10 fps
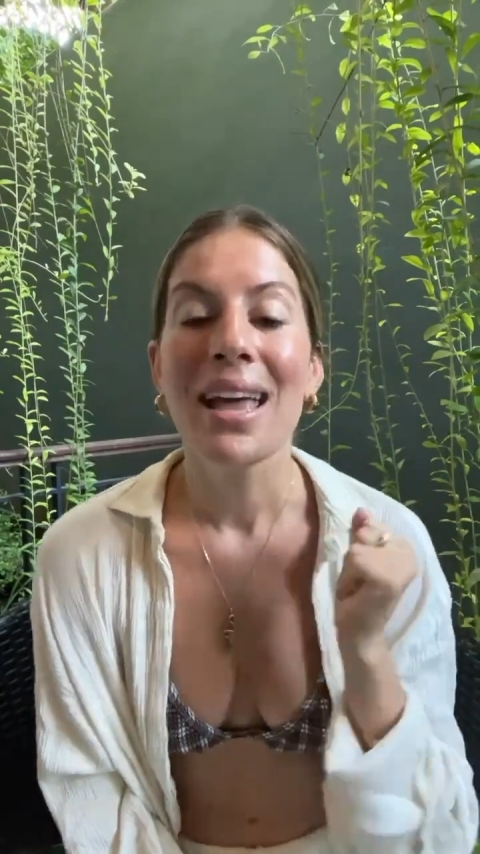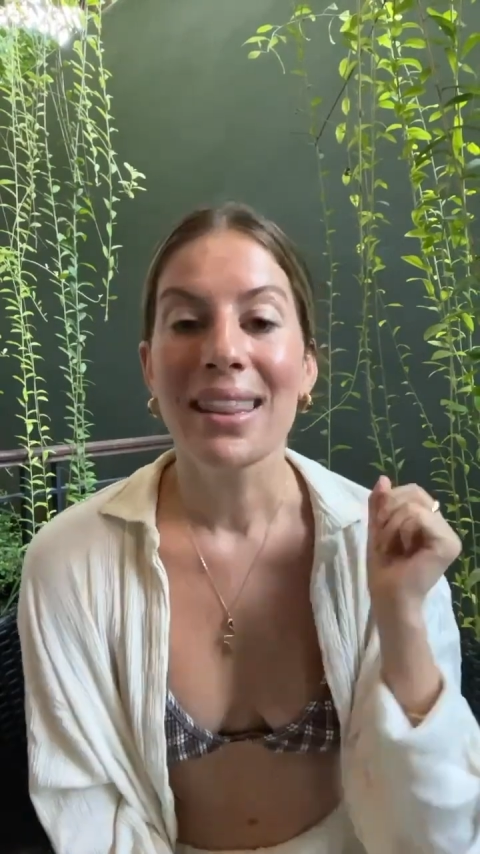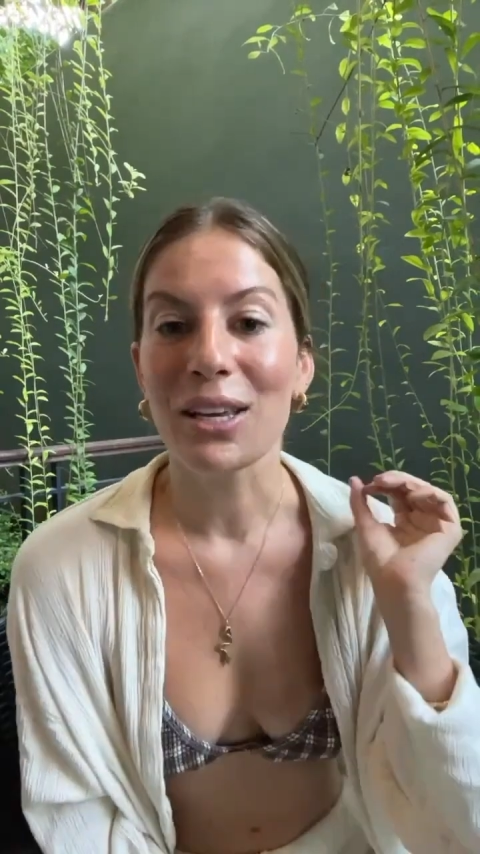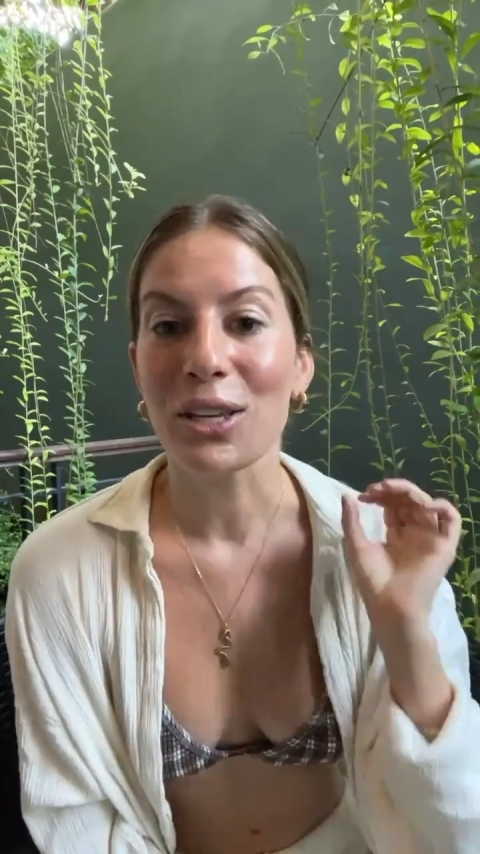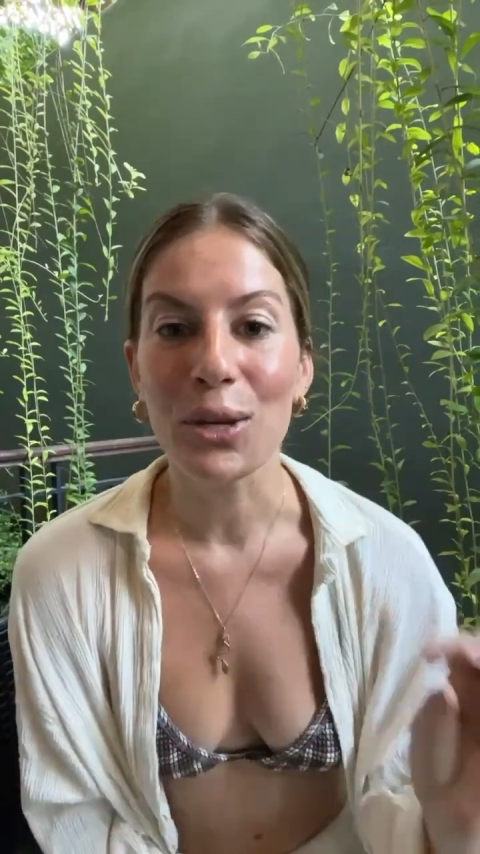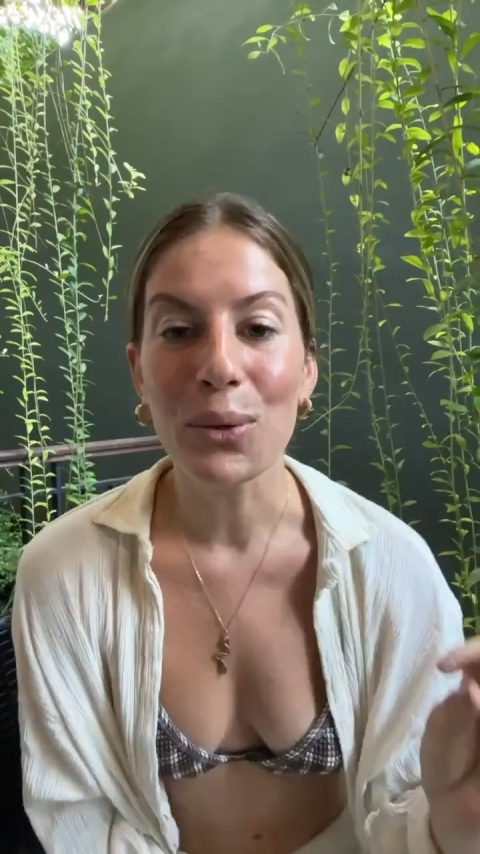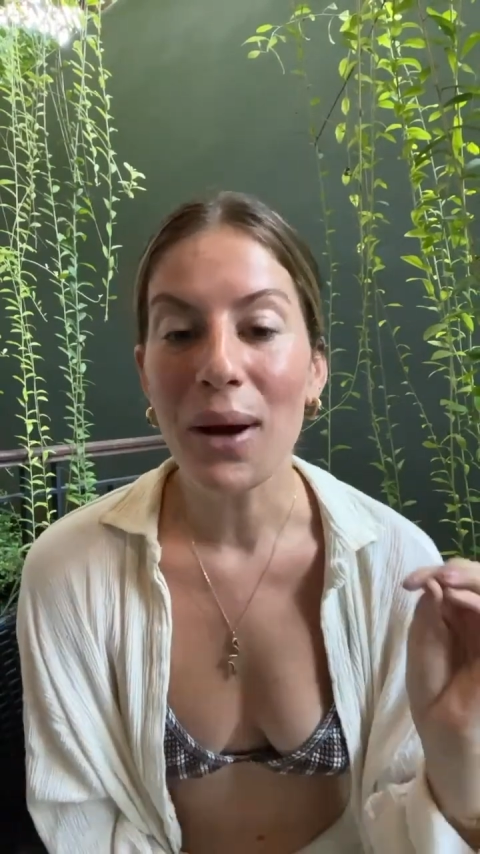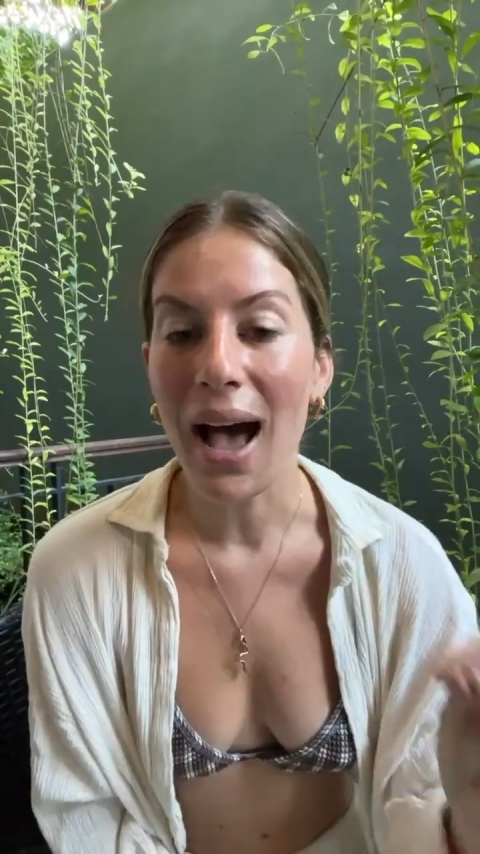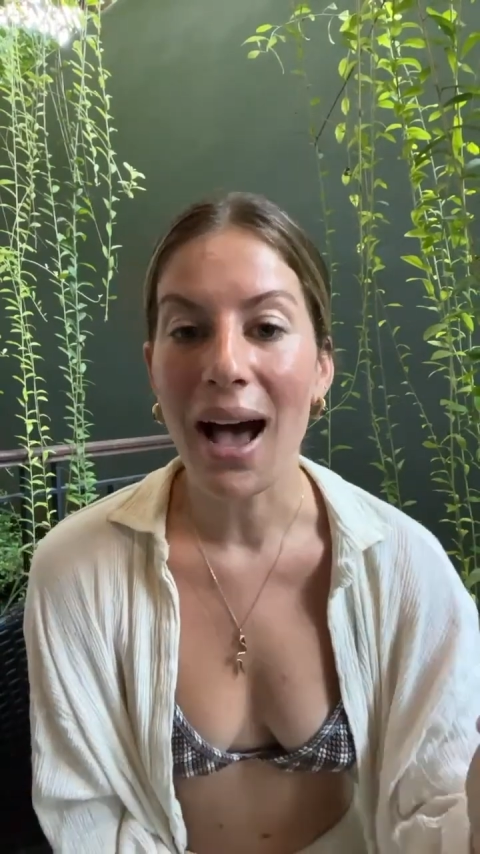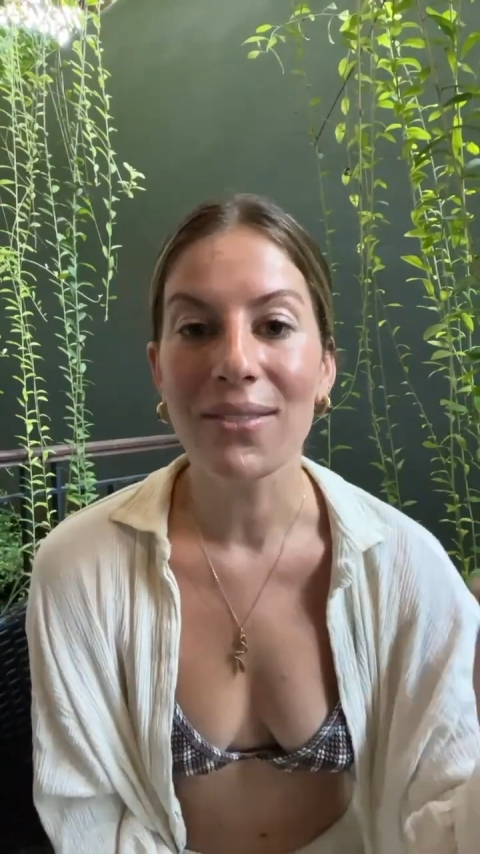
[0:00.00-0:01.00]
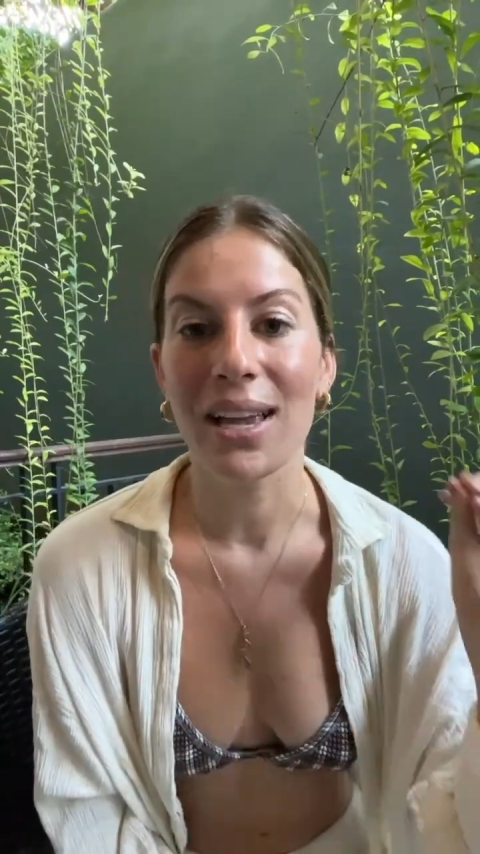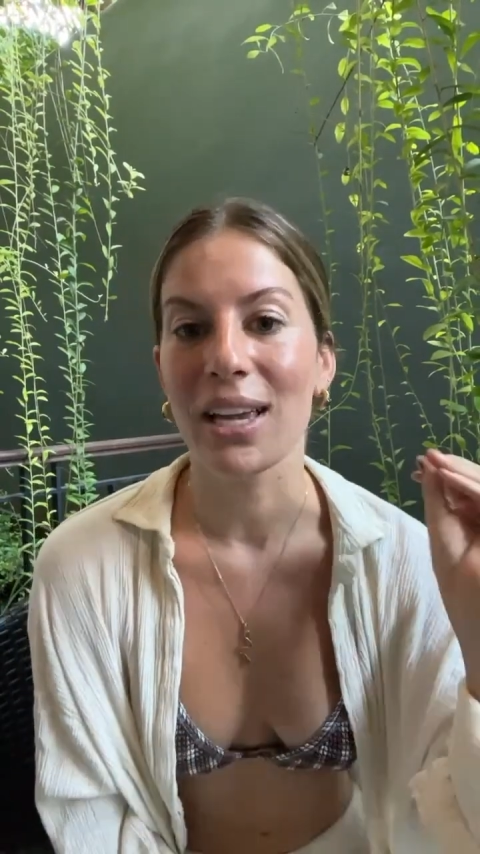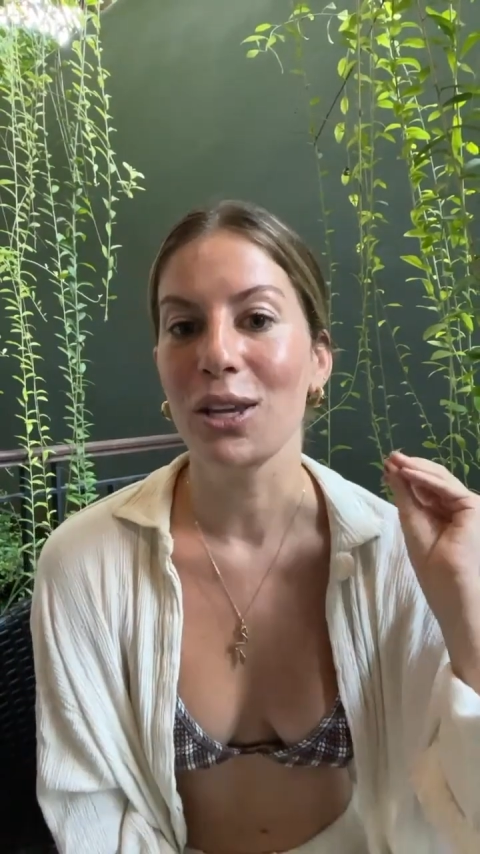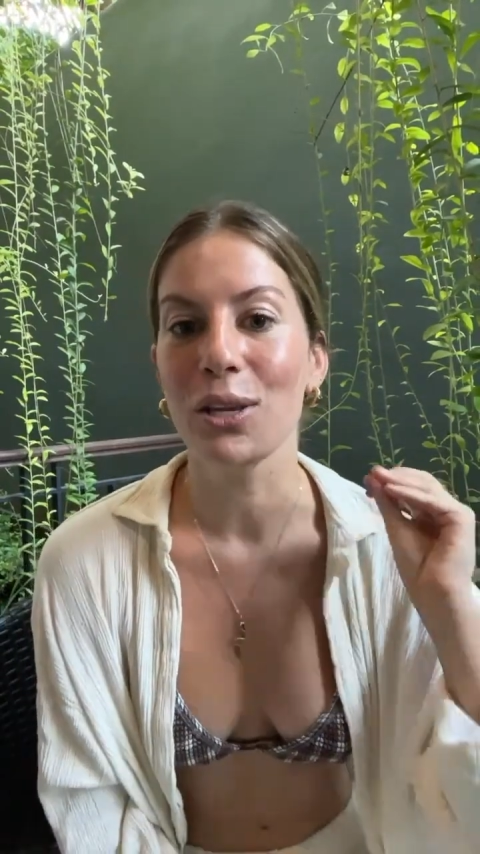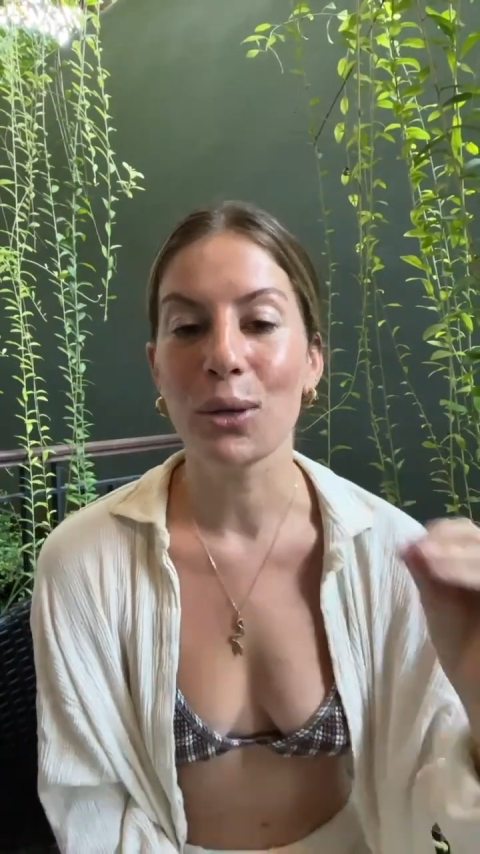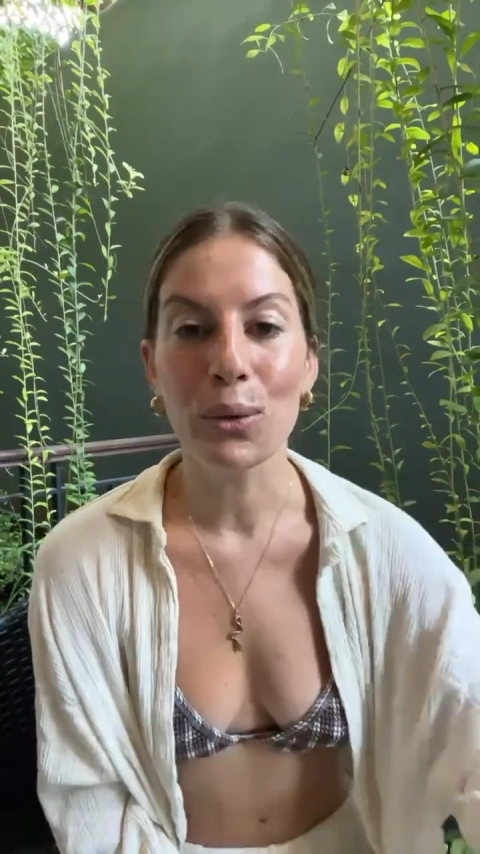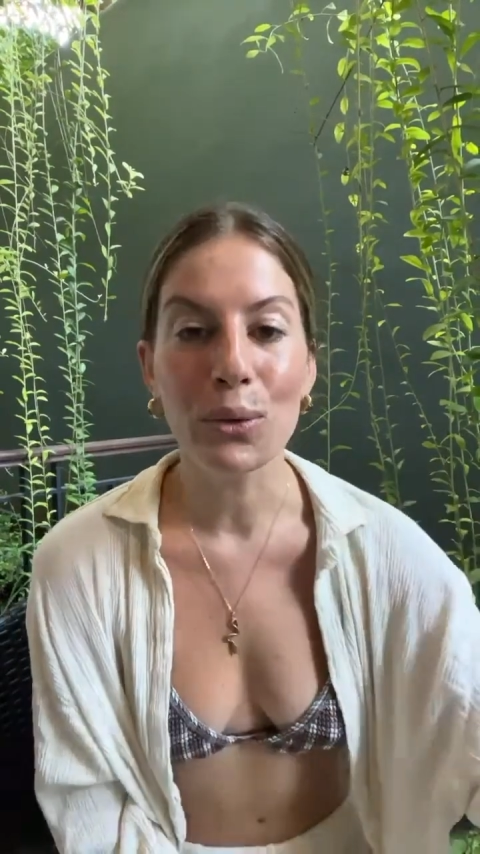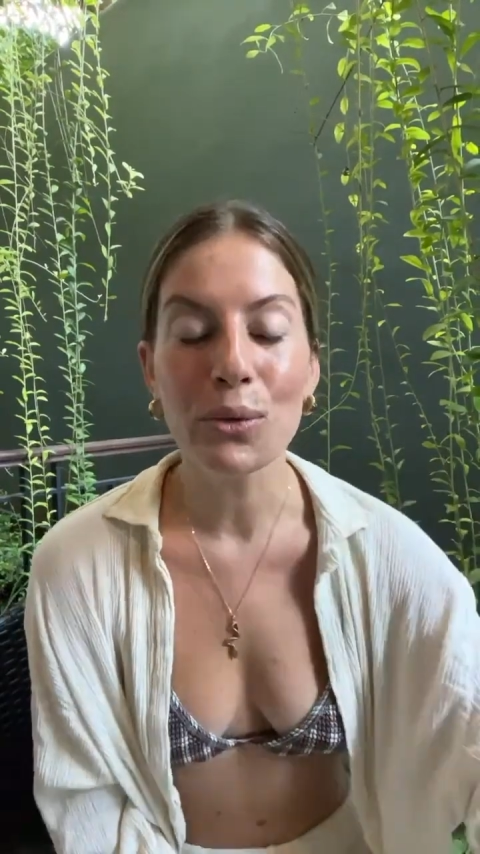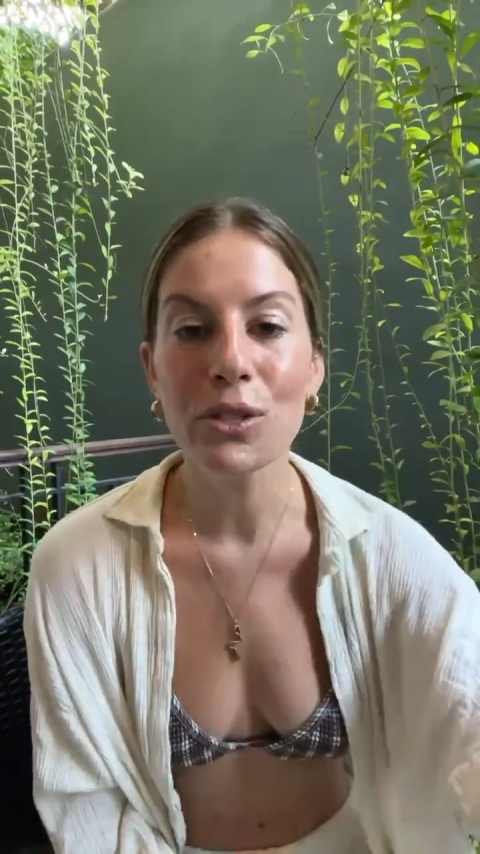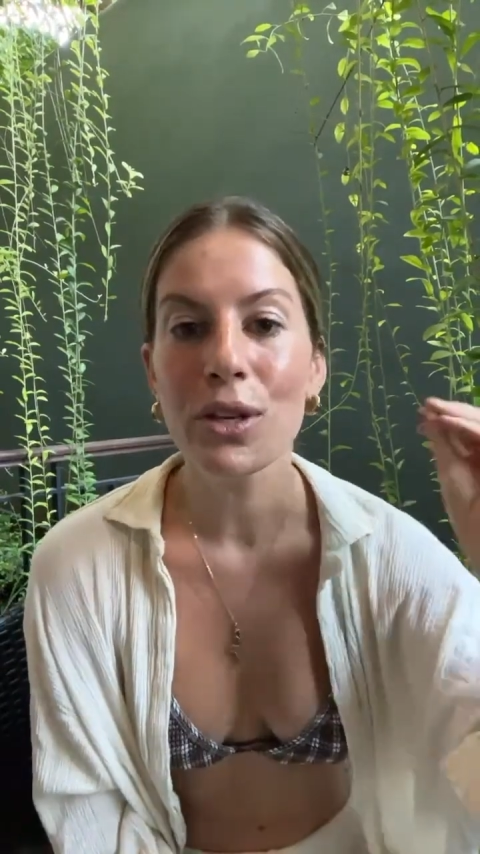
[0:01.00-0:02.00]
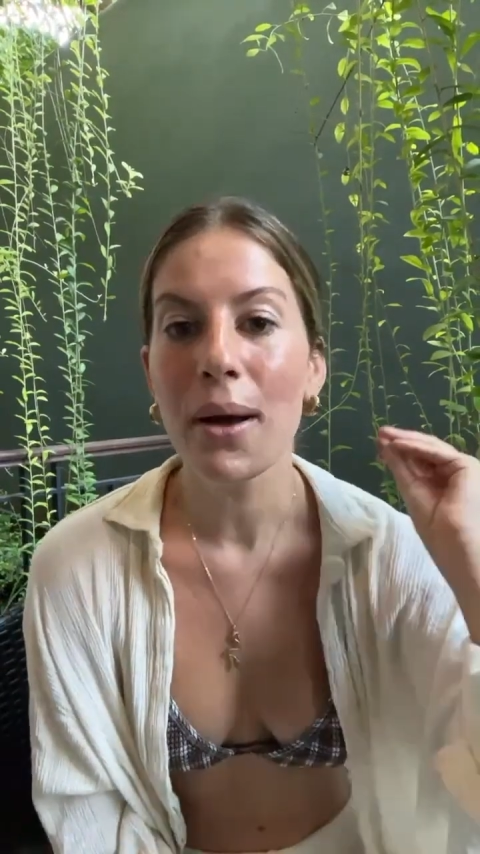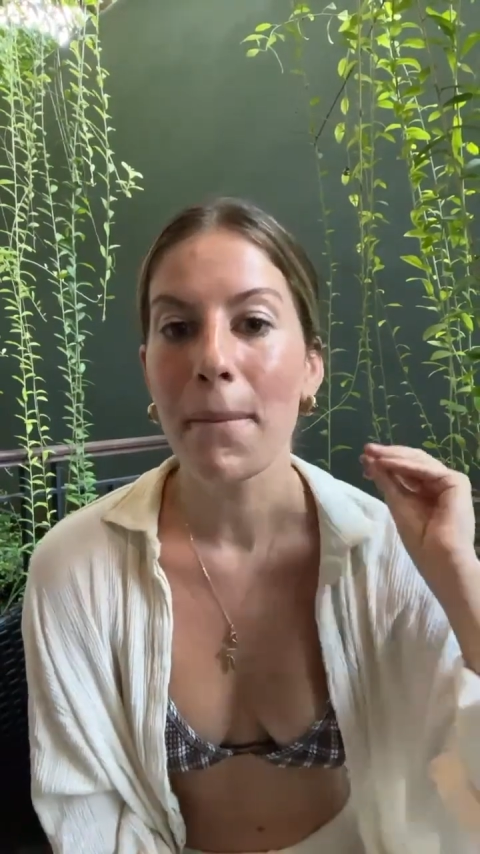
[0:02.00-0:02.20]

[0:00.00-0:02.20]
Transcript: that you have a huge